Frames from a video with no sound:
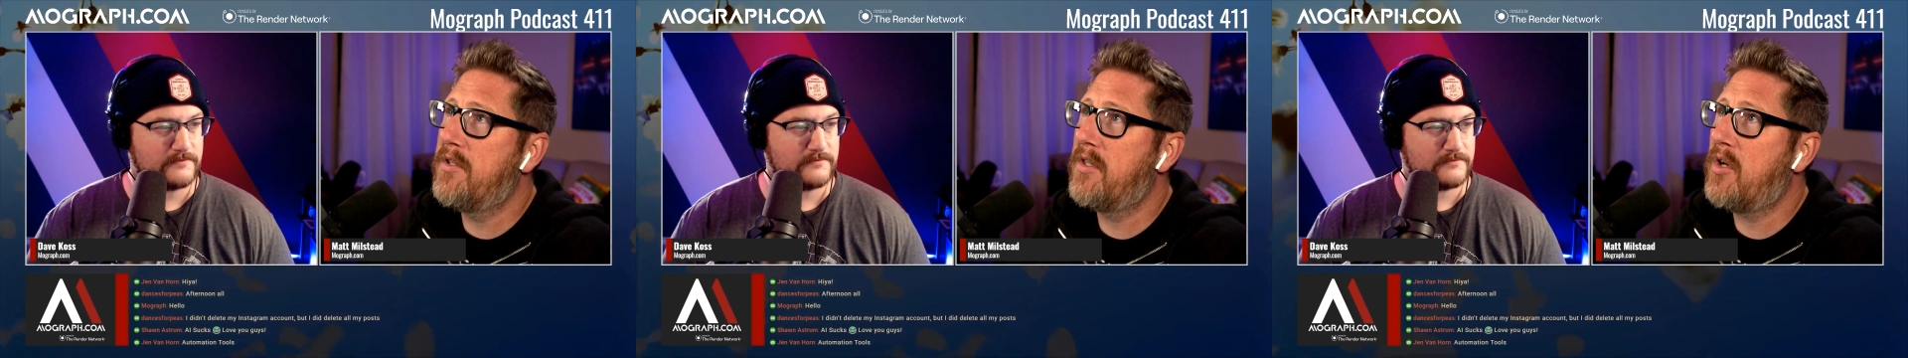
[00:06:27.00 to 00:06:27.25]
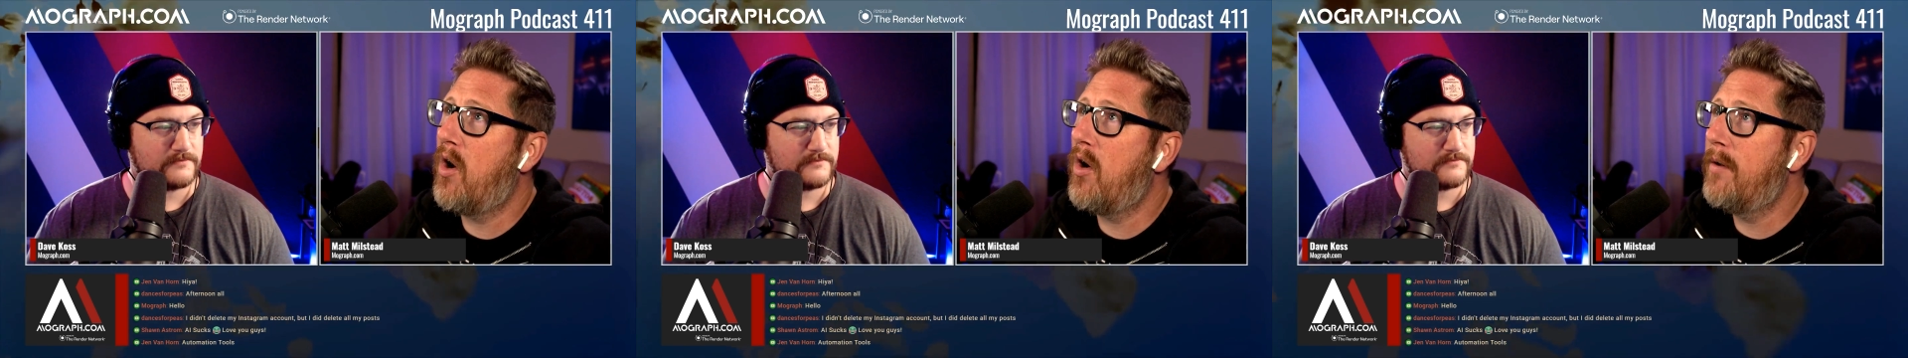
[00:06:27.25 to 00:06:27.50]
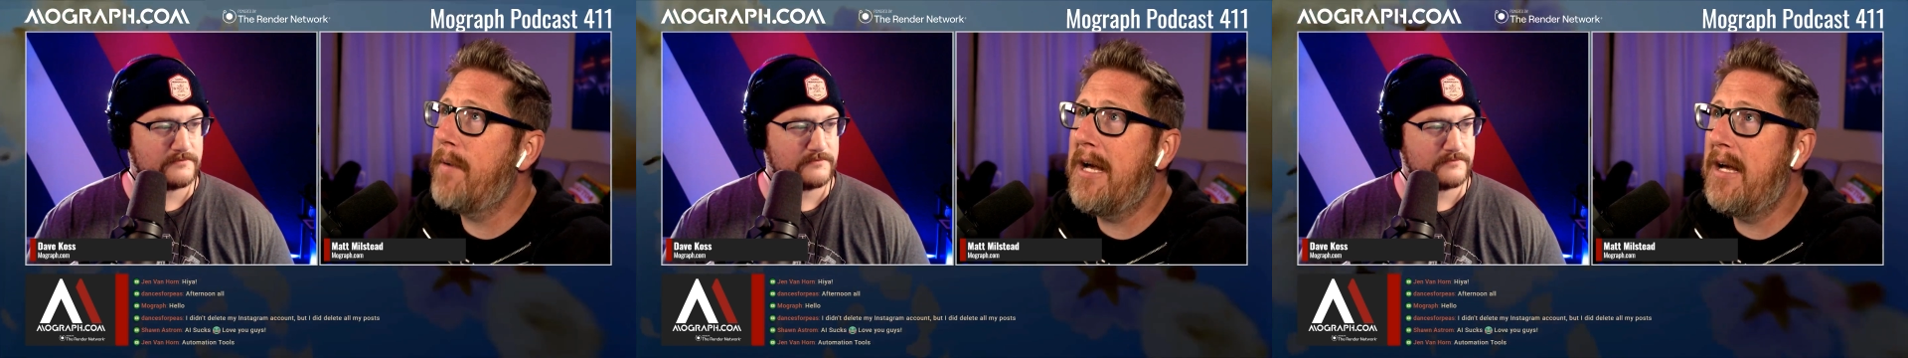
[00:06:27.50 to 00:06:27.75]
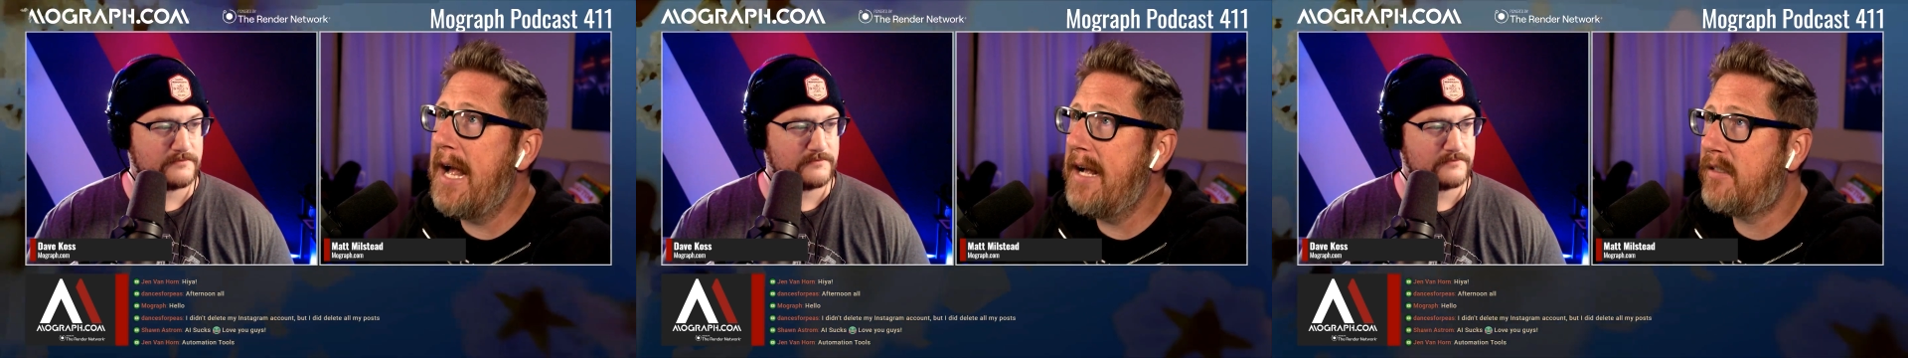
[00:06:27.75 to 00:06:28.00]
Speaker 1: the Karma
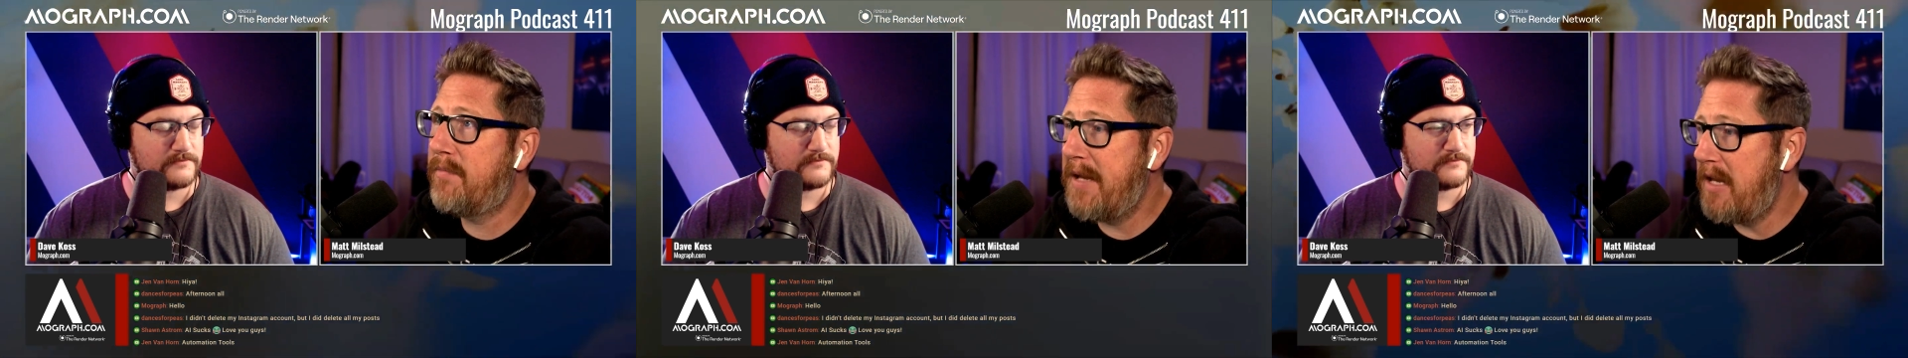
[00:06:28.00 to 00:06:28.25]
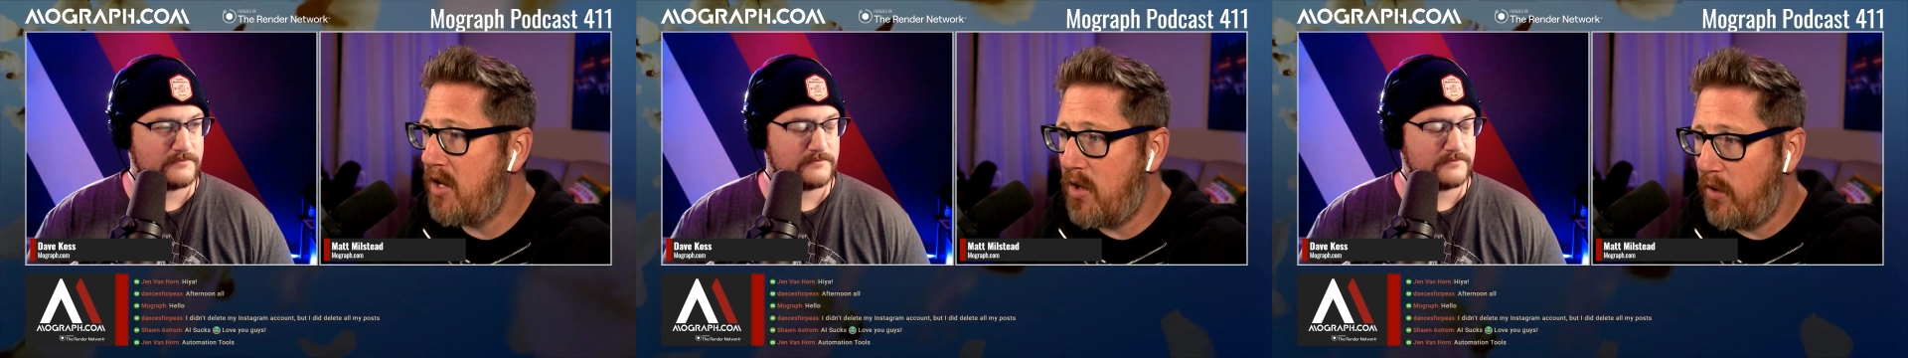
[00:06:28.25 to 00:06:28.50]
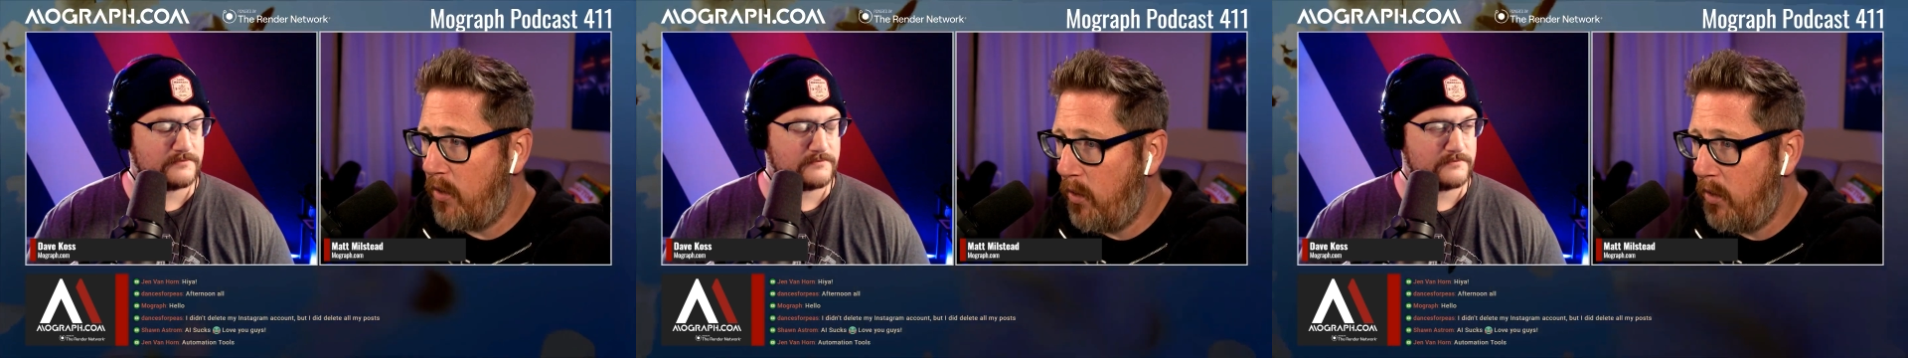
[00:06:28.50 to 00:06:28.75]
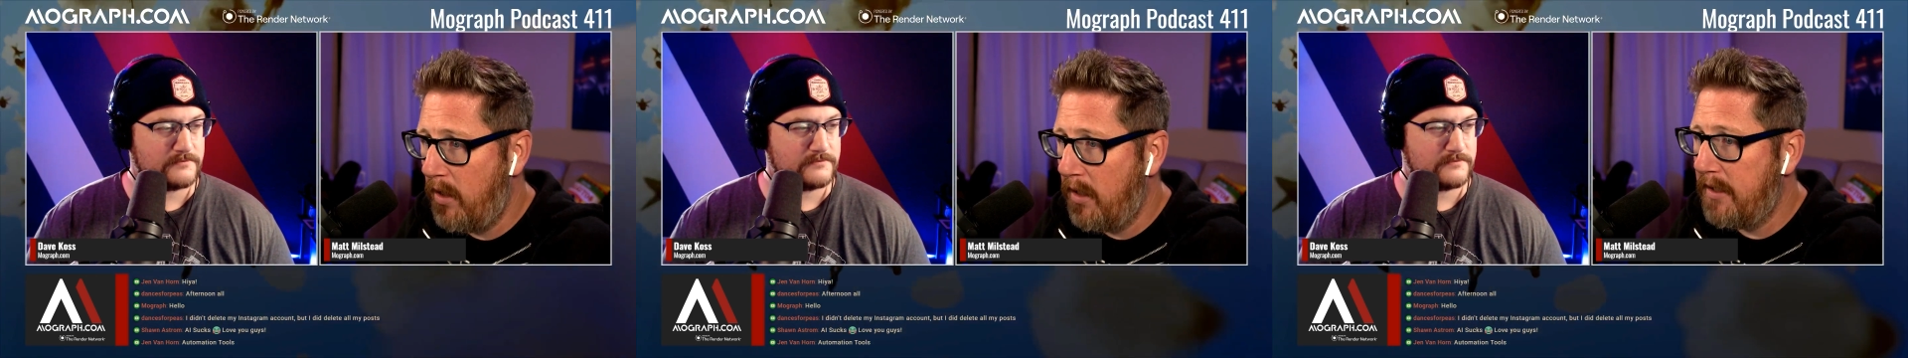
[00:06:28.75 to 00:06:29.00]
X P U
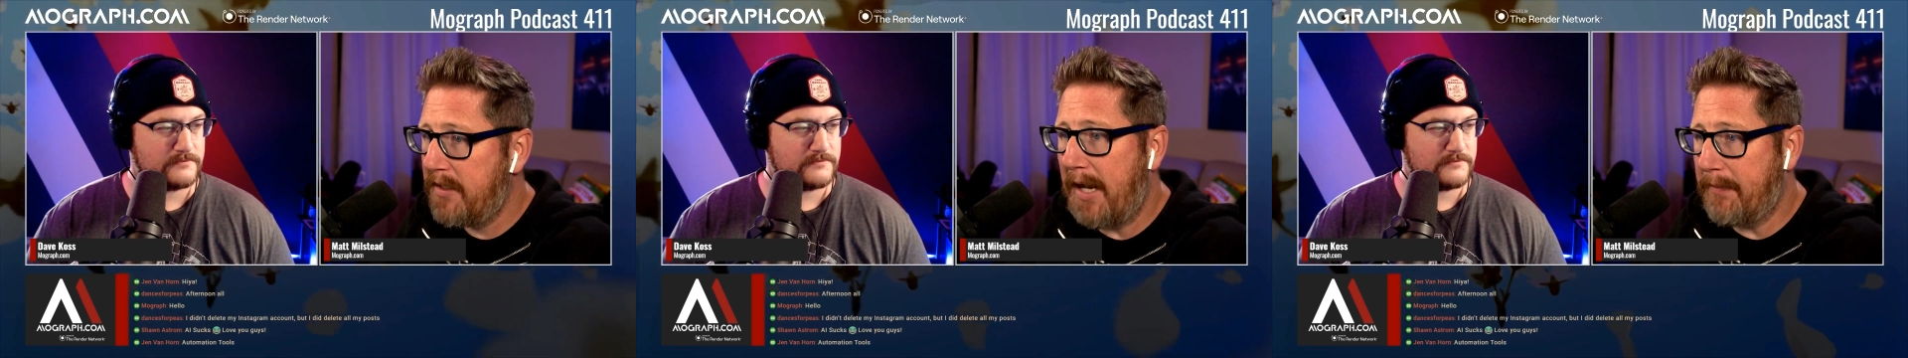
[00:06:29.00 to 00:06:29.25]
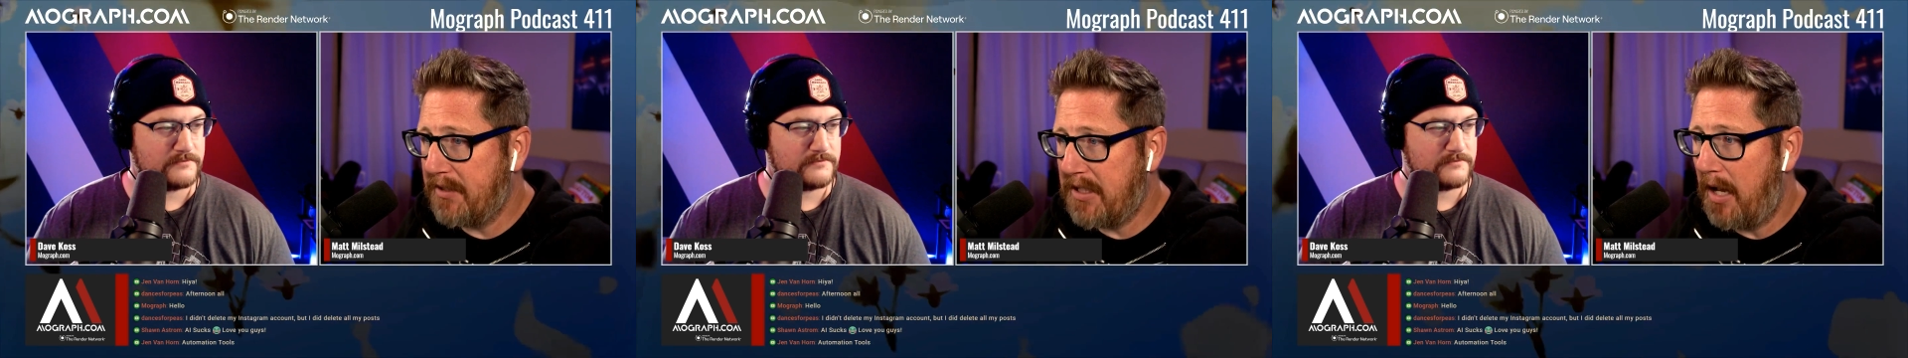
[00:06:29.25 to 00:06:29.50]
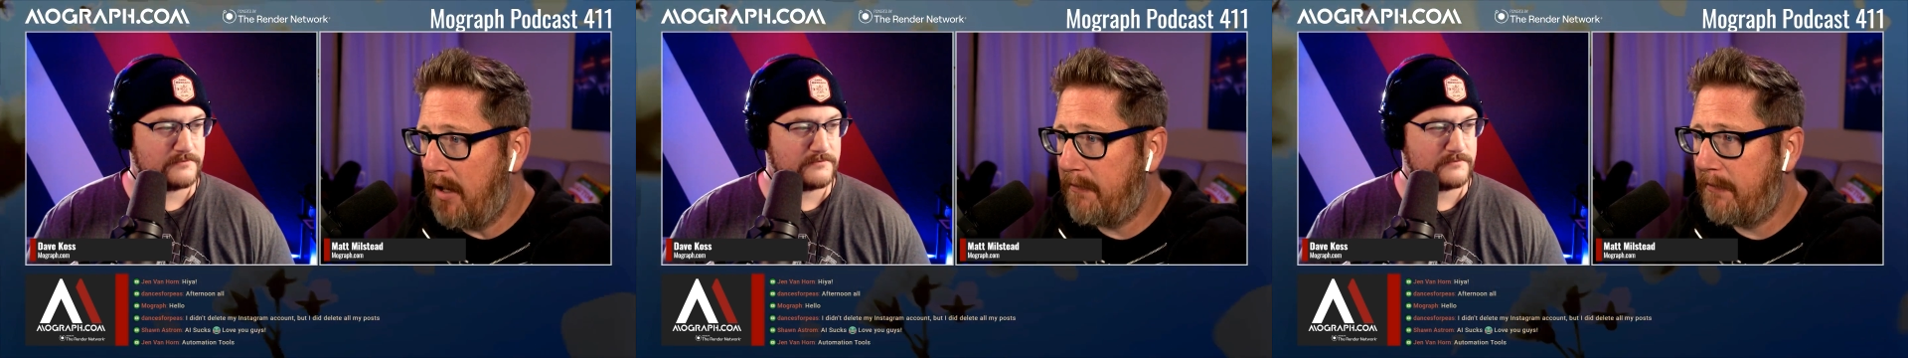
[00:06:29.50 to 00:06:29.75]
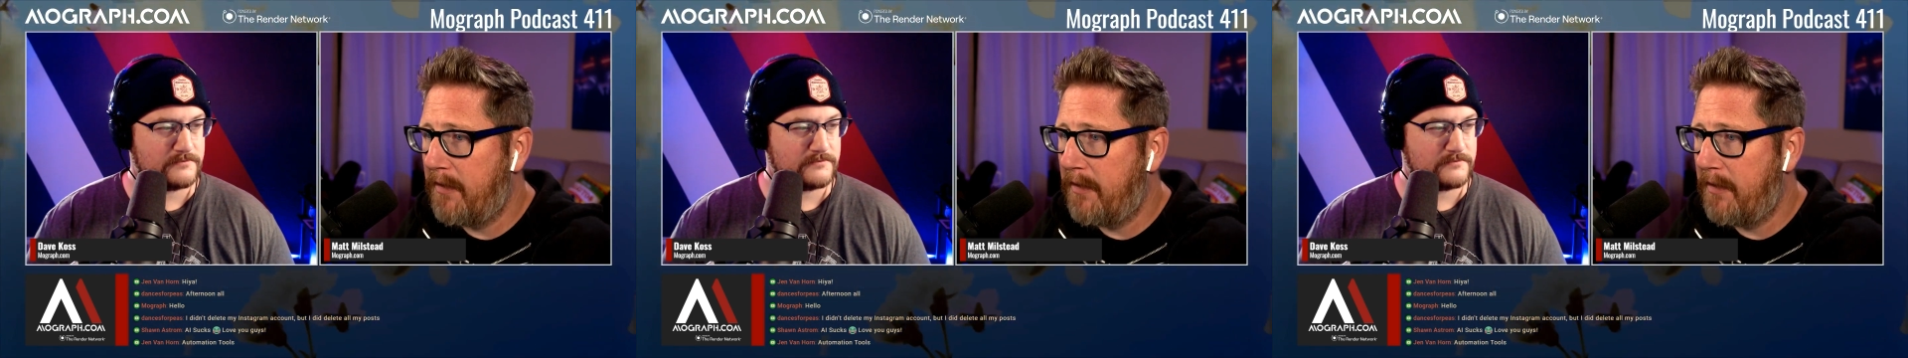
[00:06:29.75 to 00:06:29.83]
type stuff.